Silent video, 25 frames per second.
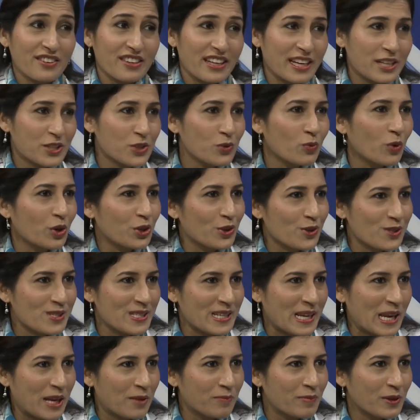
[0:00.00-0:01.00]
relate to what you're
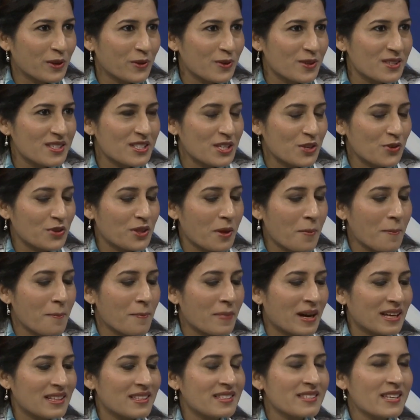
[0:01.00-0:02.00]
saying because, the
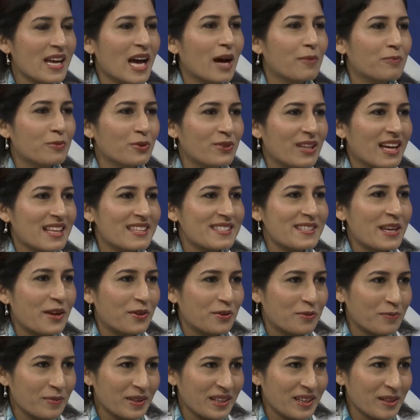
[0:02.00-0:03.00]
months up to that
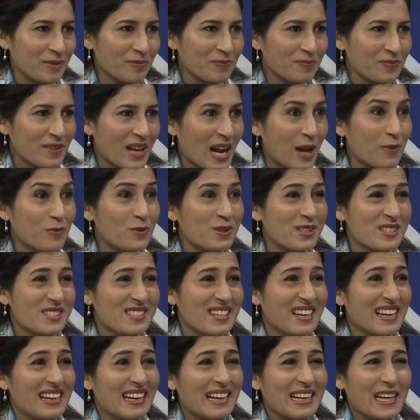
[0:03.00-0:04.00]
ceremony, I
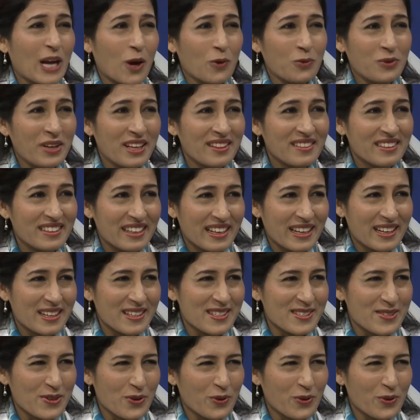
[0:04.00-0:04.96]
was counting the days.